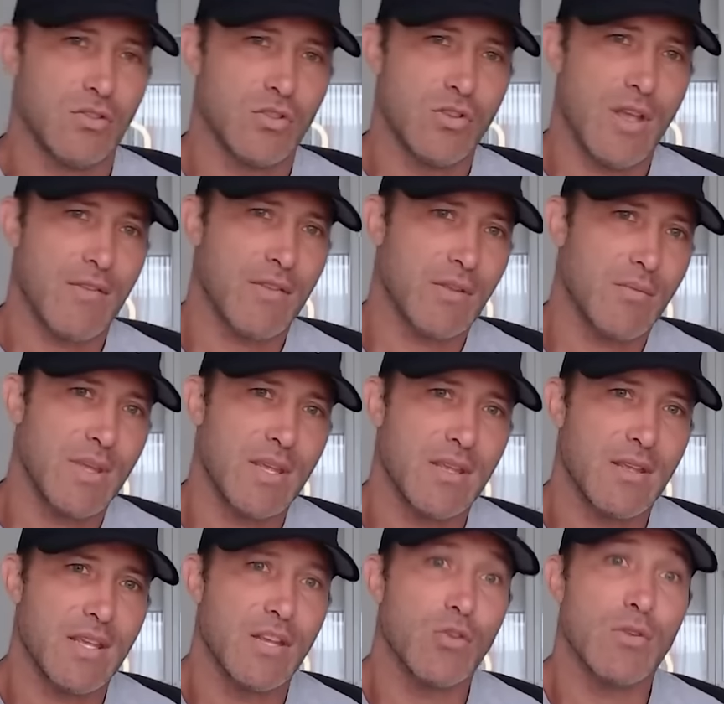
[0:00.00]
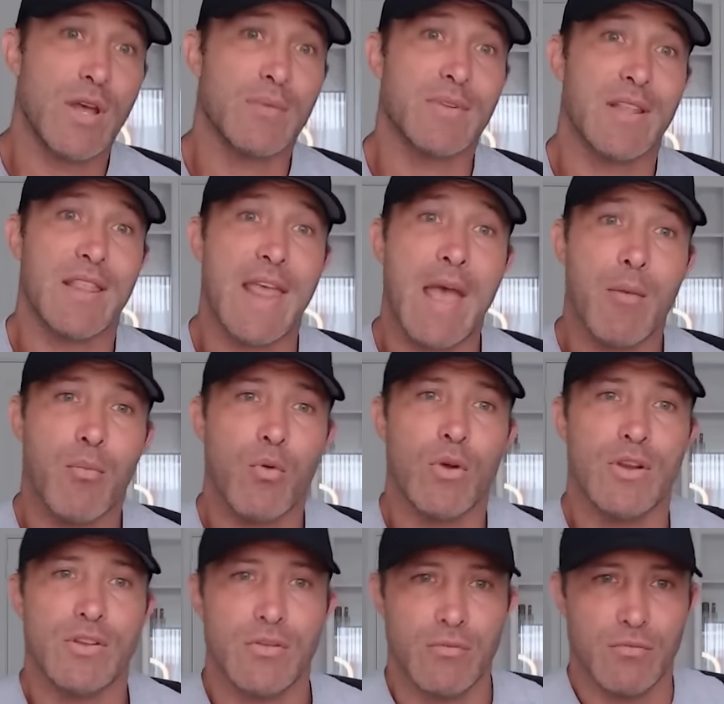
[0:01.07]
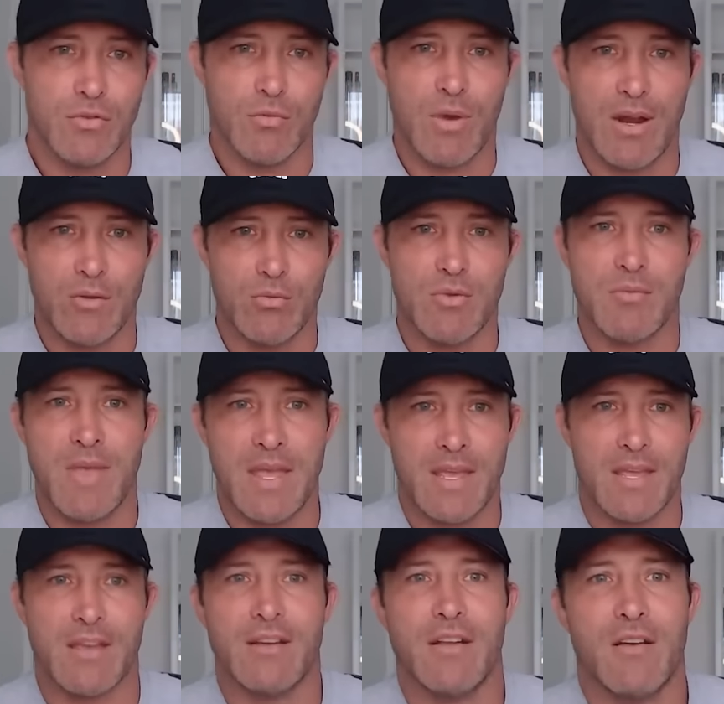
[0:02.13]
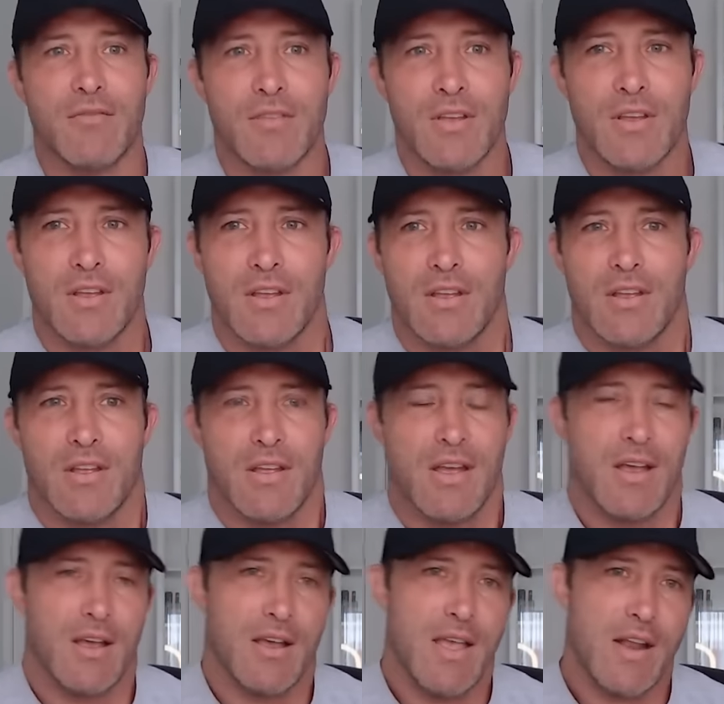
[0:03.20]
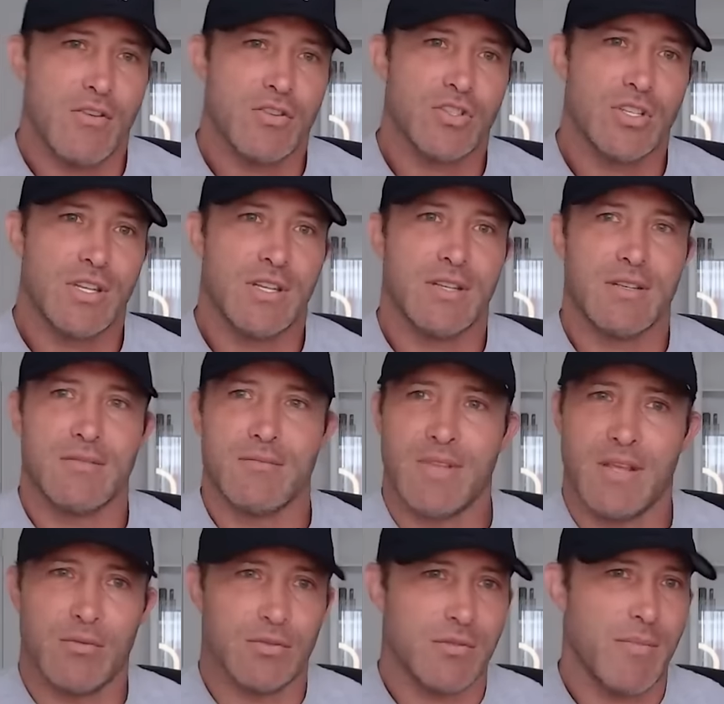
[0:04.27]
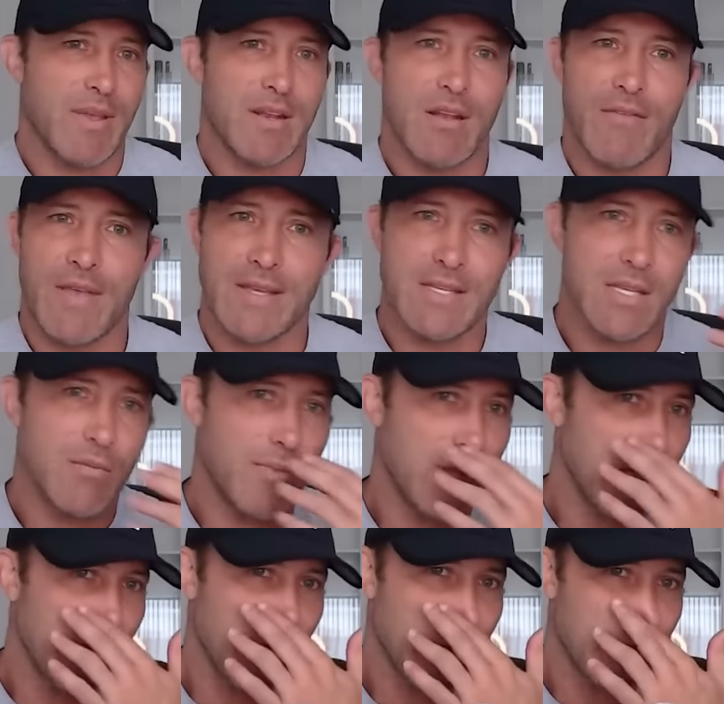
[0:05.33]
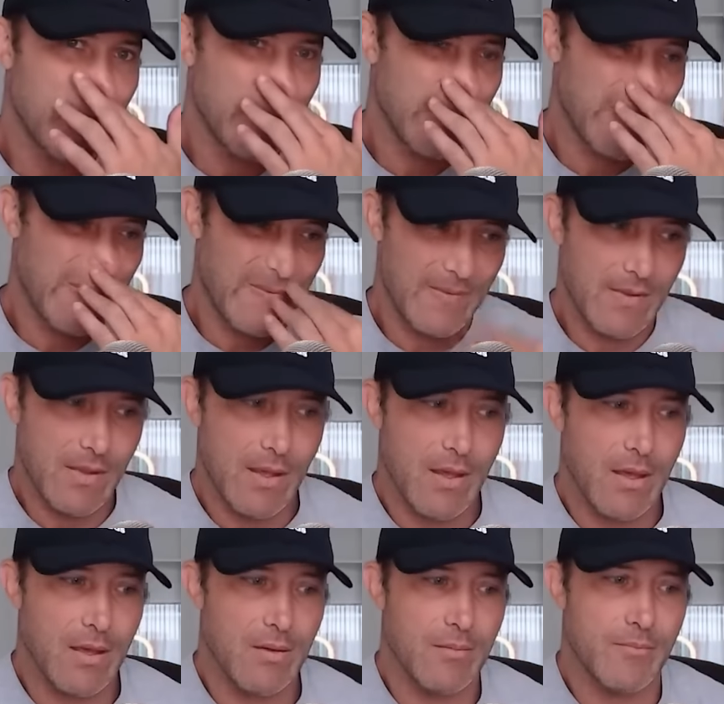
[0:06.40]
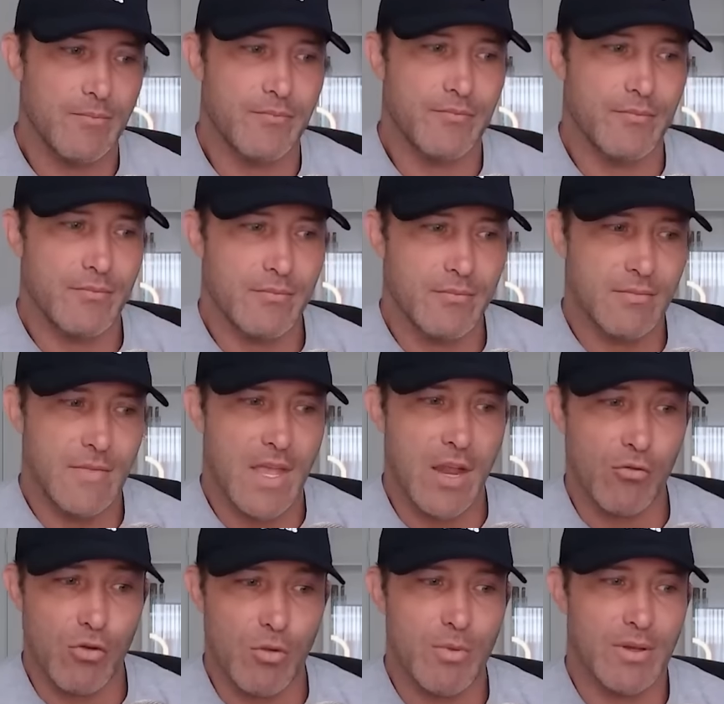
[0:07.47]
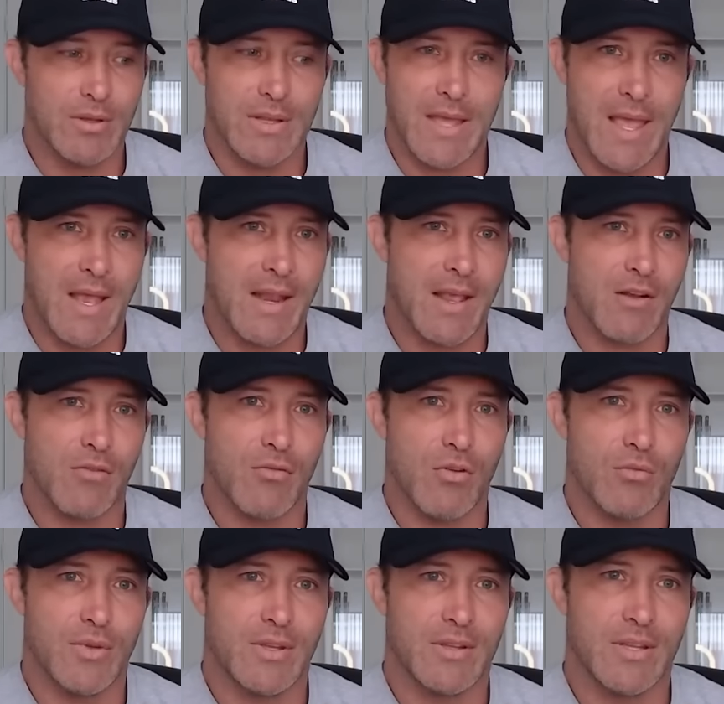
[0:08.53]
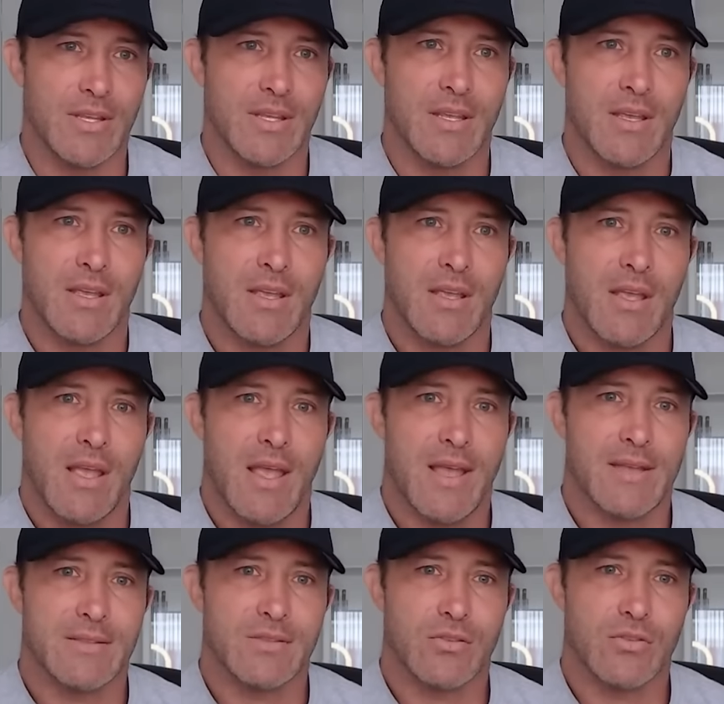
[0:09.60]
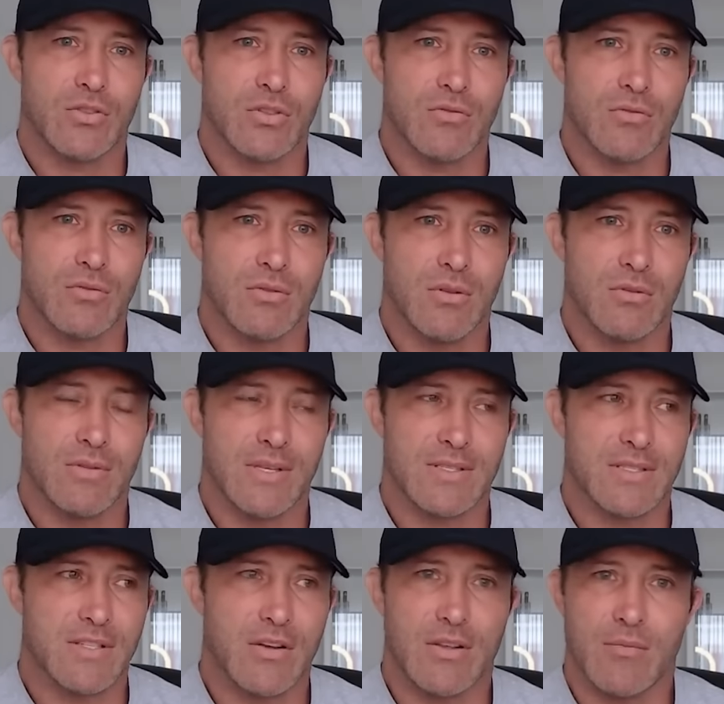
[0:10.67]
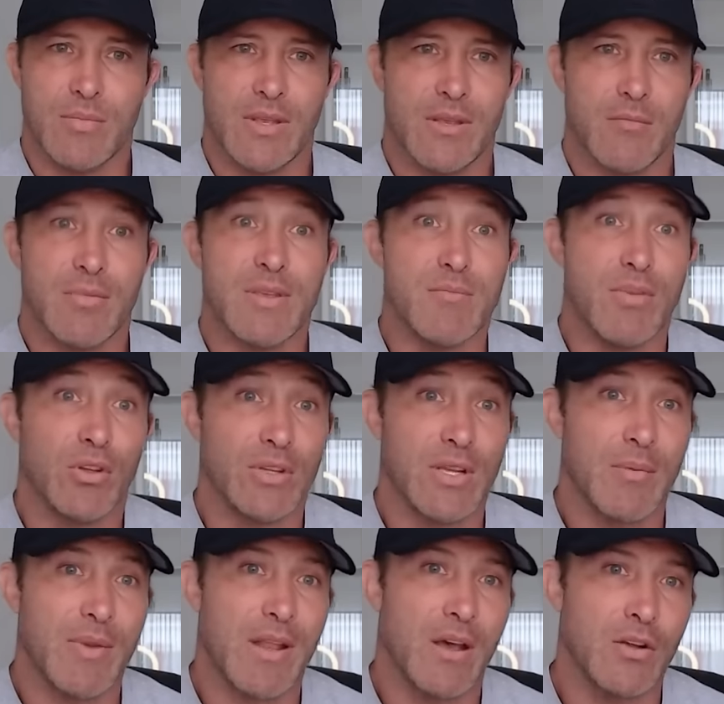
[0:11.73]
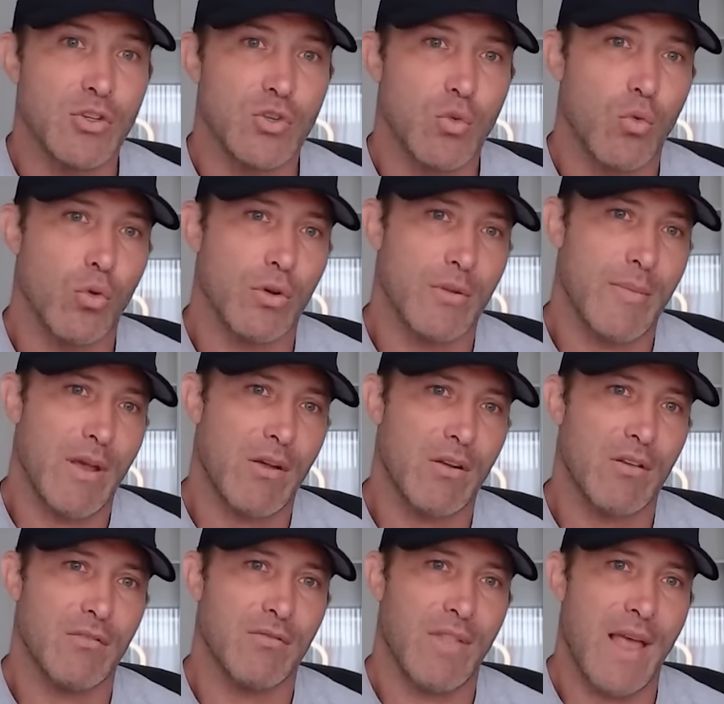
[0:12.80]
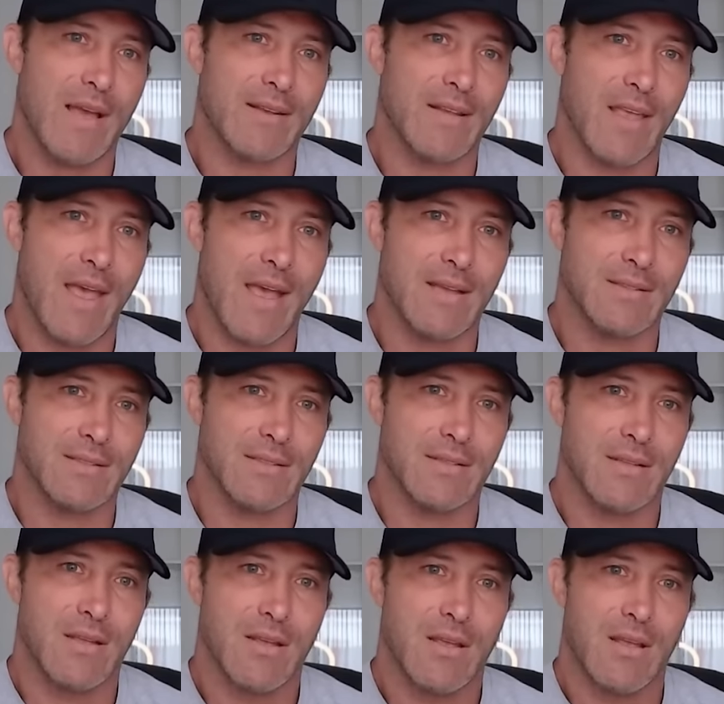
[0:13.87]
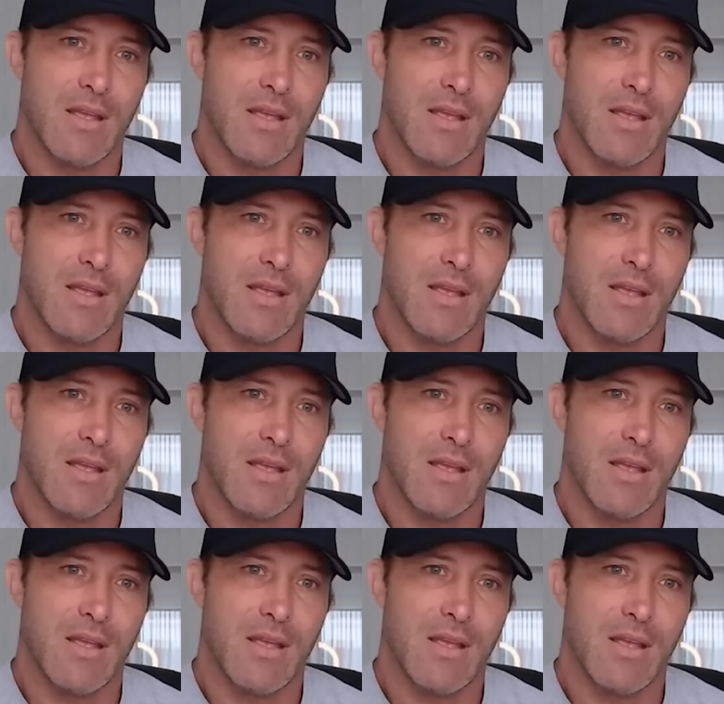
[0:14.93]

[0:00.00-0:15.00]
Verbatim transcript: you should definitely be keto adapted at that point. Your body will be making enough energy and be able to make enough ATP aerobically and anaerobically. And so you shouldn't, you know, necessarily be building up an untoward amount of lactic acid